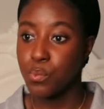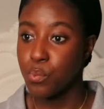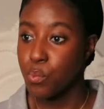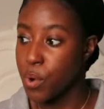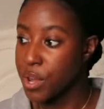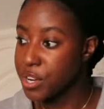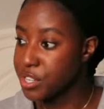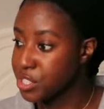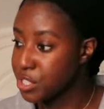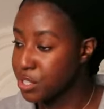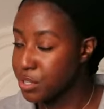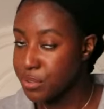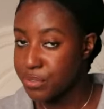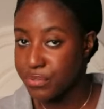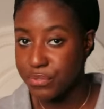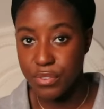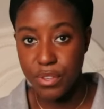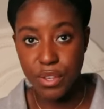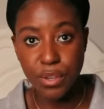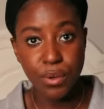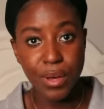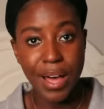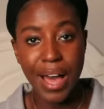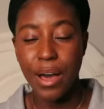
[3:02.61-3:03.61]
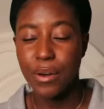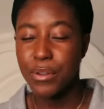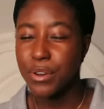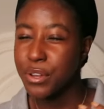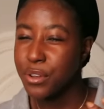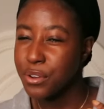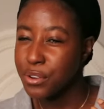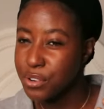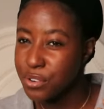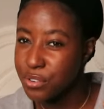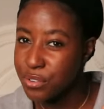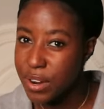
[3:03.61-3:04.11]
What do you feel? How do
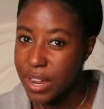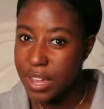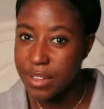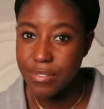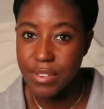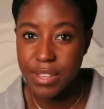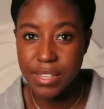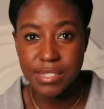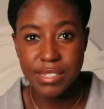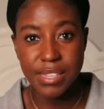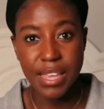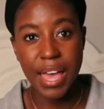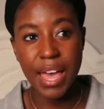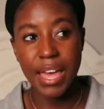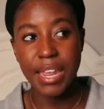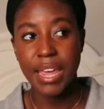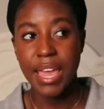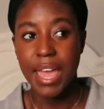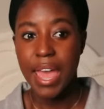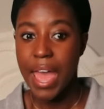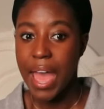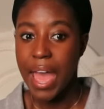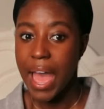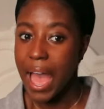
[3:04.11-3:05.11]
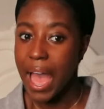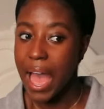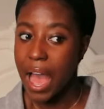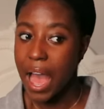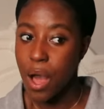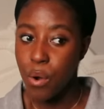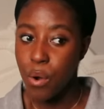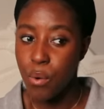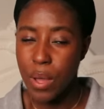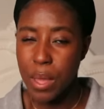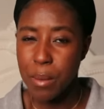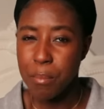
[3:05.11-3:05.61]
your cravings get?
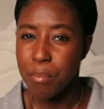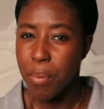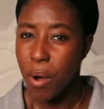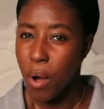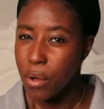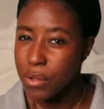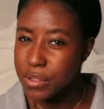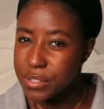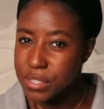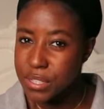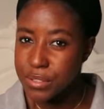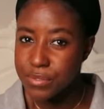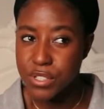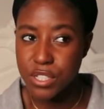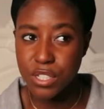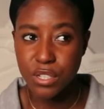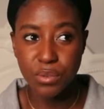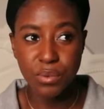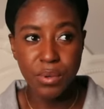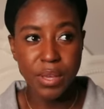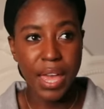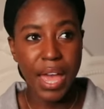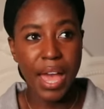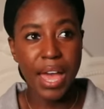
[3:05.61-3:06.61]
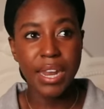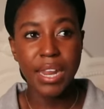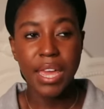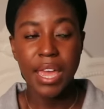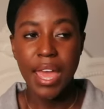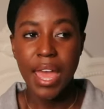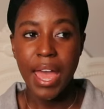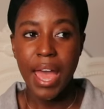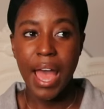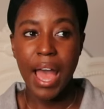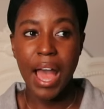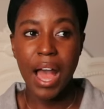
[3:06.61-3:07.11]
How impulsive do you get?
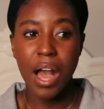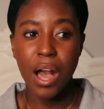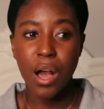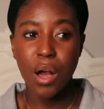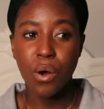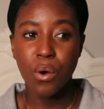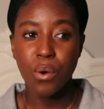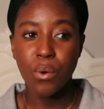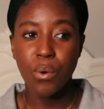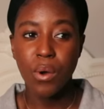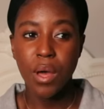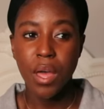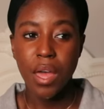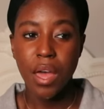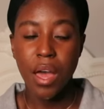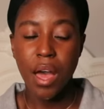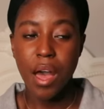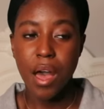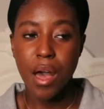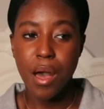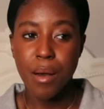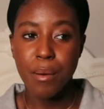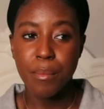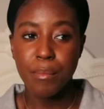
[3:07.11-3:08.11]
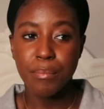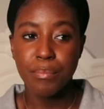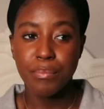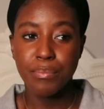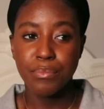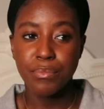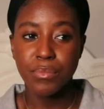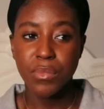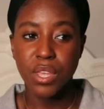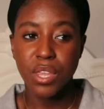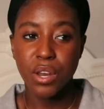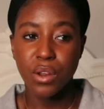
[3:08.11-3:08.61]
How, um,
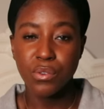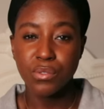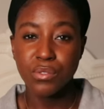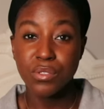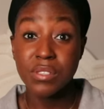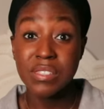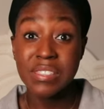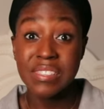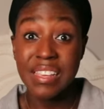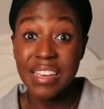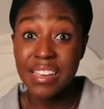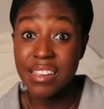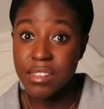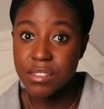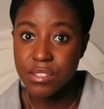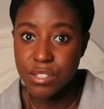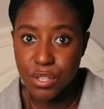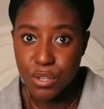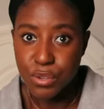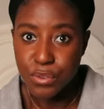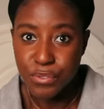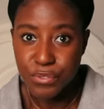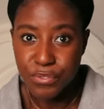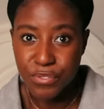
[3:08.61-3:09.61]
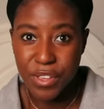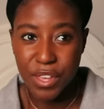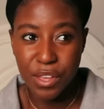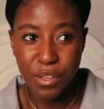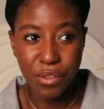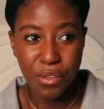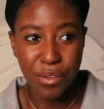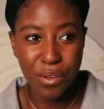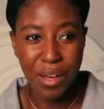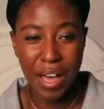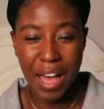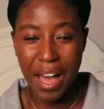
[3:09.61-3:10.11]
you know, sick do you
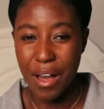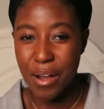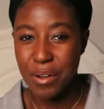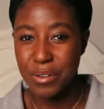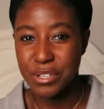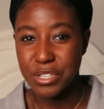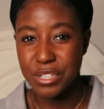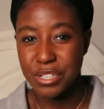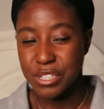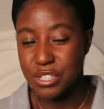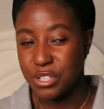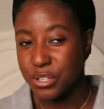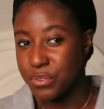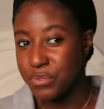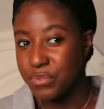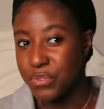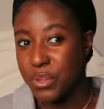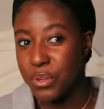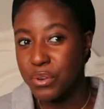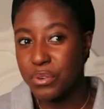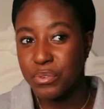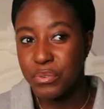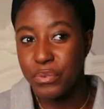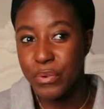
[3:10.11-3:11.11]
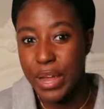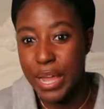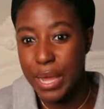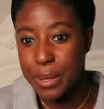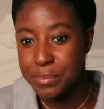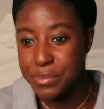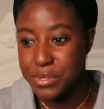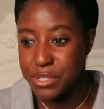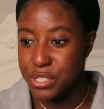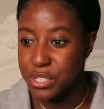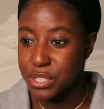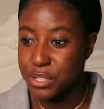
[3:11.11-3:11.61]
feel? How do, do you feel
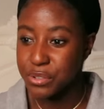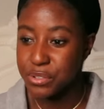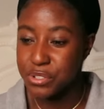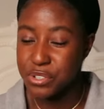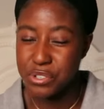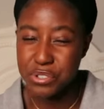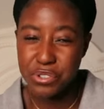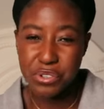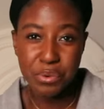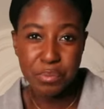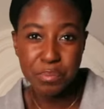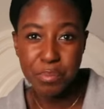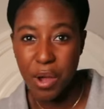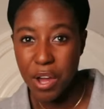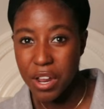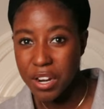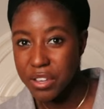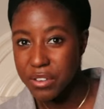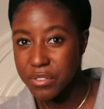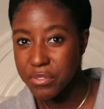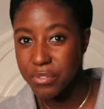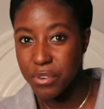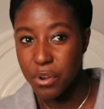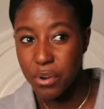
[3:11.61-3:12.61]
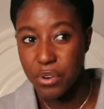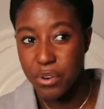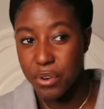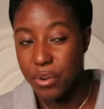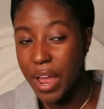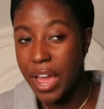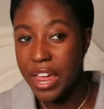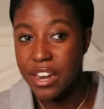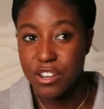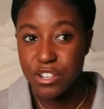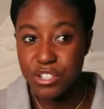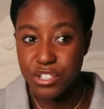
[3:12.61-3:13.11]
cramps? Do you, does your body or your
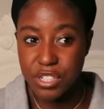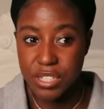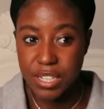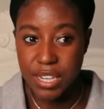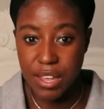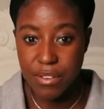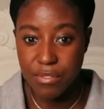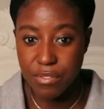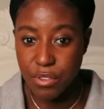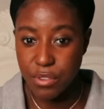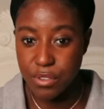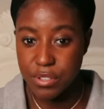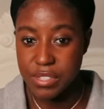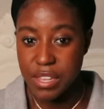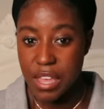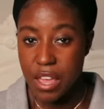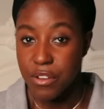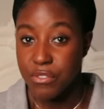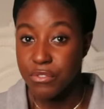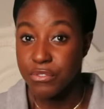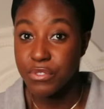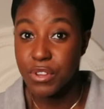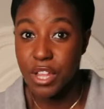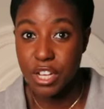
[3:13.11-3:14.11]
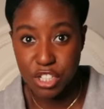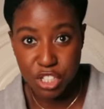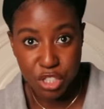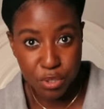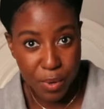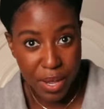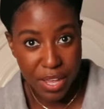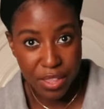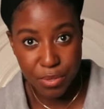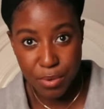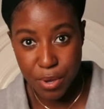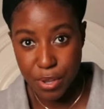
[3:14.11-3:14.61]
energy levels
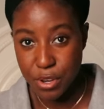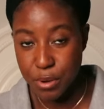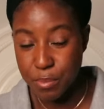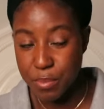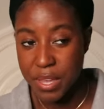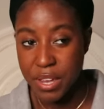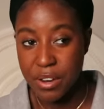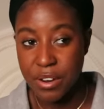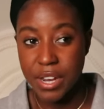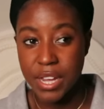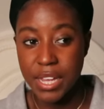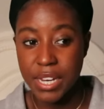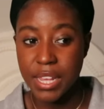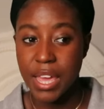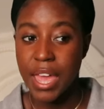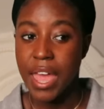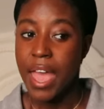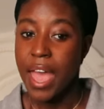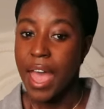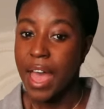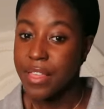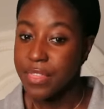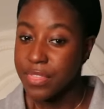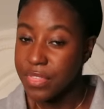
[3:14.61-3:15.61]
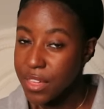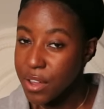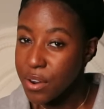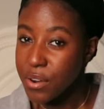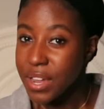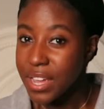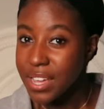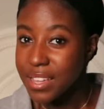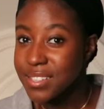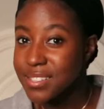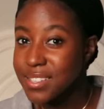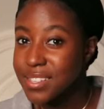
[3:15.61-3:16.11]
fluctuate during your period? And there
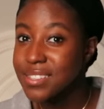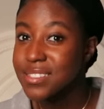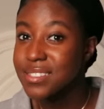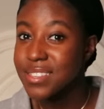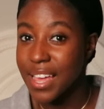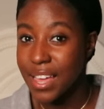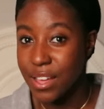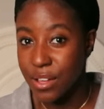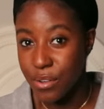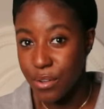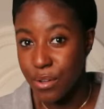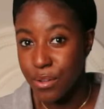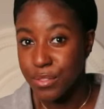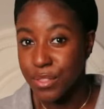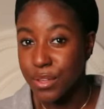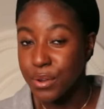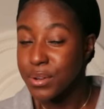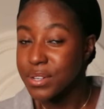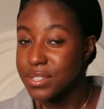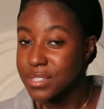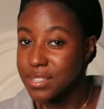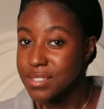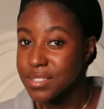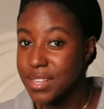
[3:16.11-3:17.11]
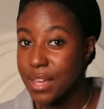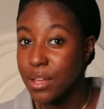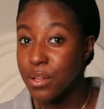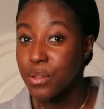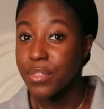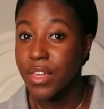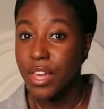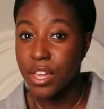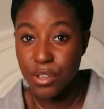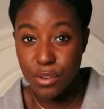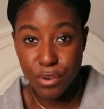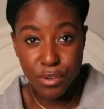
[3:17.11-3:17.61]
is a cycle. There is a cycle
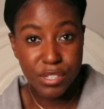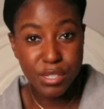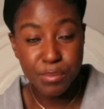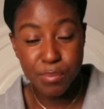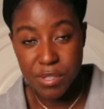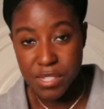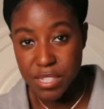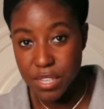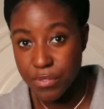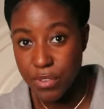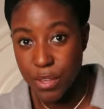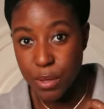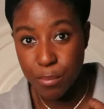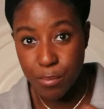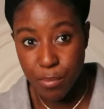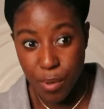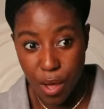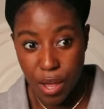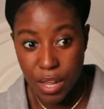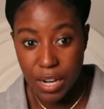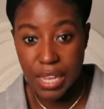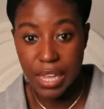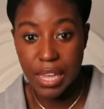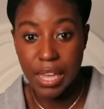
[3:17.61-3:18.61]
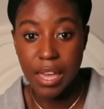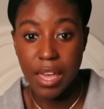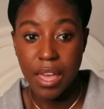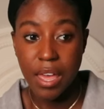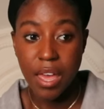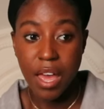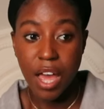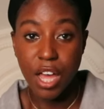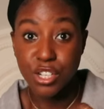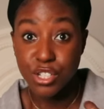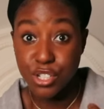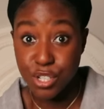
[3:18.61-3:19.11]
that your specific body
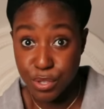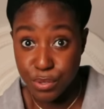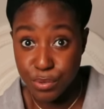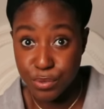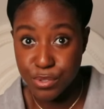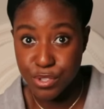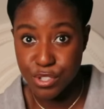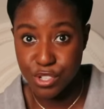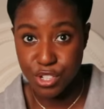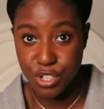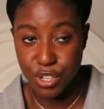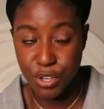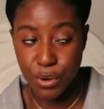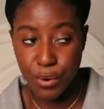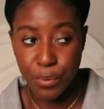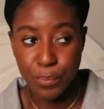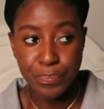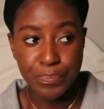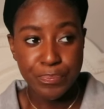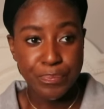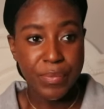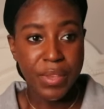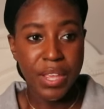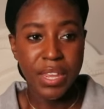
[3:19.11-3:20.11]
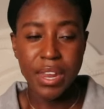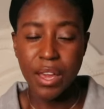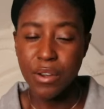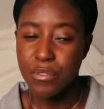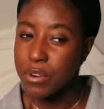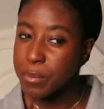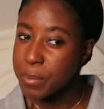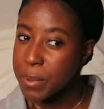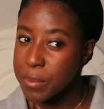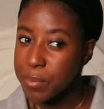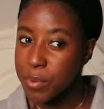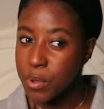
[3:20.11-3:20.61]
attunes to. Now,
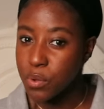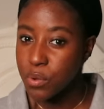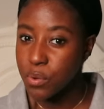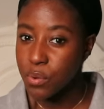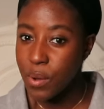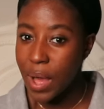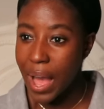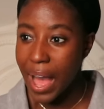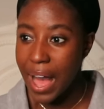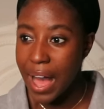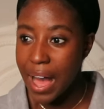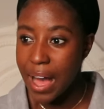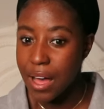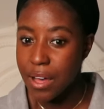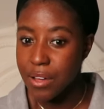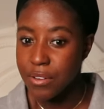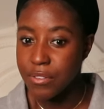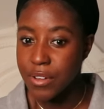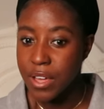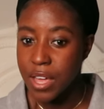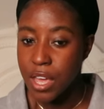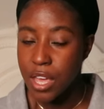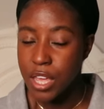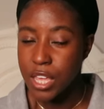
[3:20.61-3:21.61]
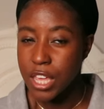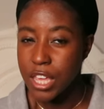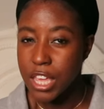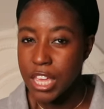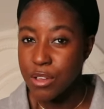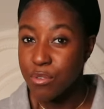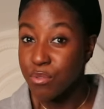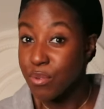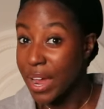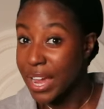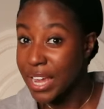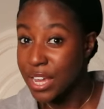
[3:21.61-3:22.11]
for people who have
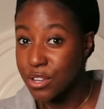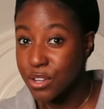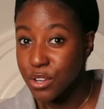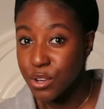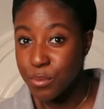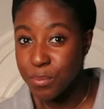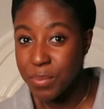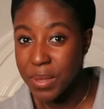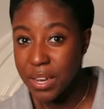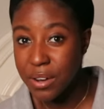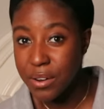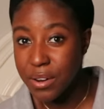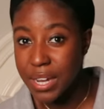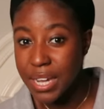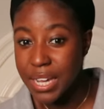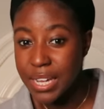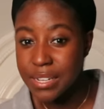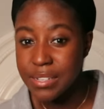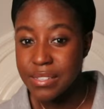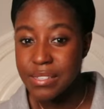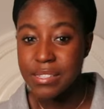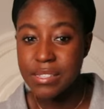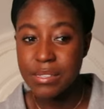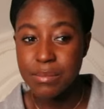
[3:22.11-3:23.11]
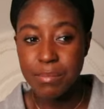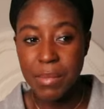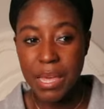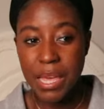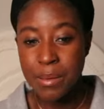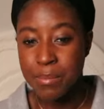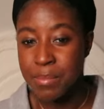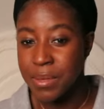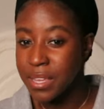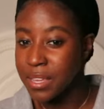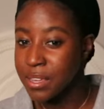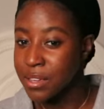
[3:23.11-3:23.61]
irregular periods,
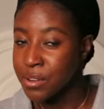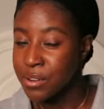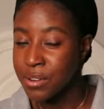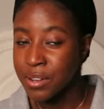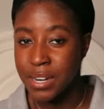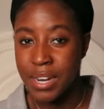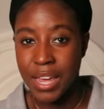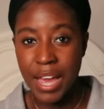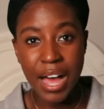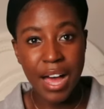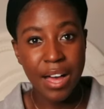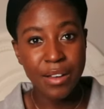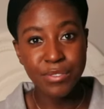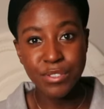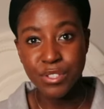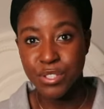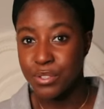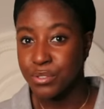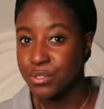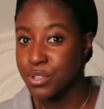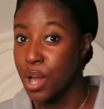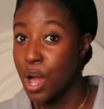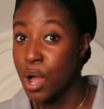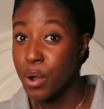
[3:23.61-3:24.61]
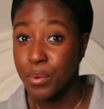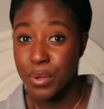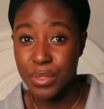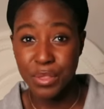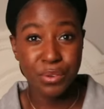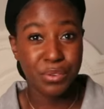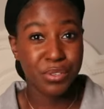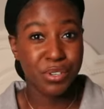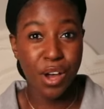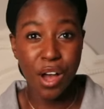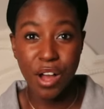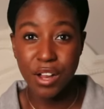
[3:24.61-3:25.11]
maybe you're going to have to talk with
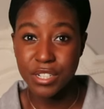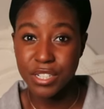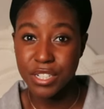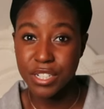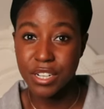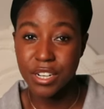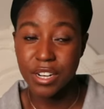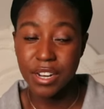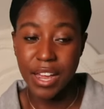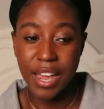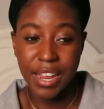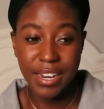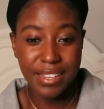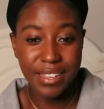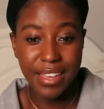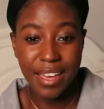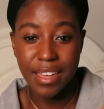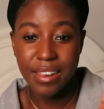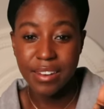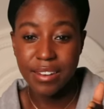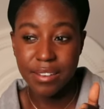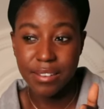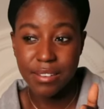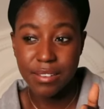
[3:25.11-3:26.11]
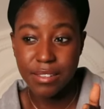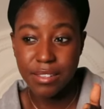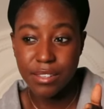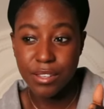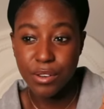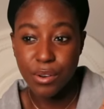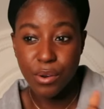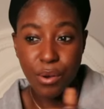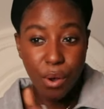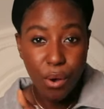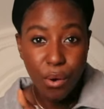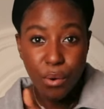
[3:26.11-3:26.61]
your doctor and get
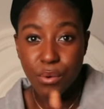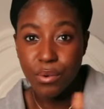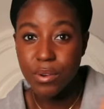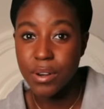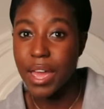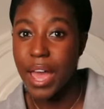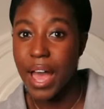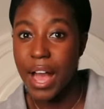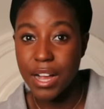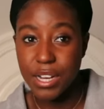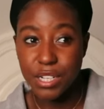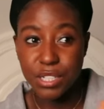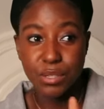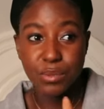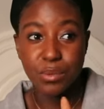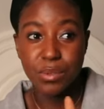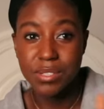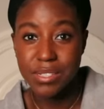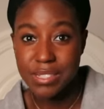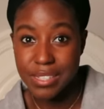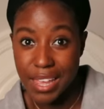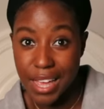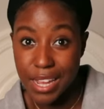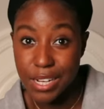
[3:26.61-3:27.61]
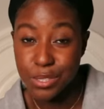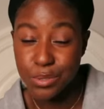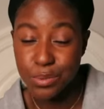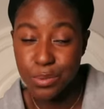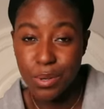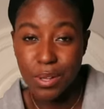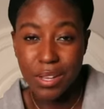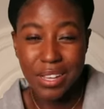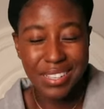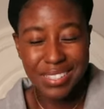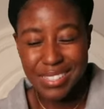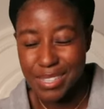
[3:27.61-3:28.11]
your own actual
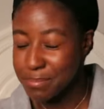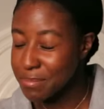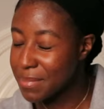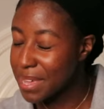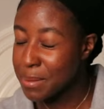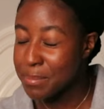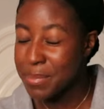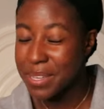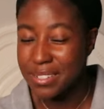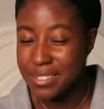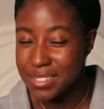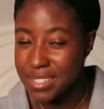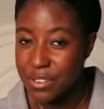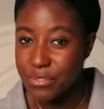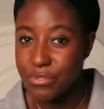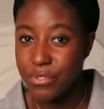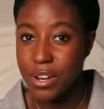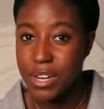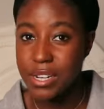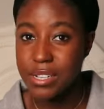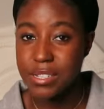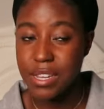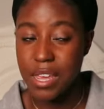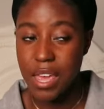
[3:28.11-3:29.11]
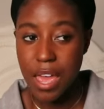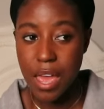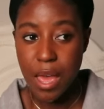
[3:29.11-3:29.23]
schedule because it may be different.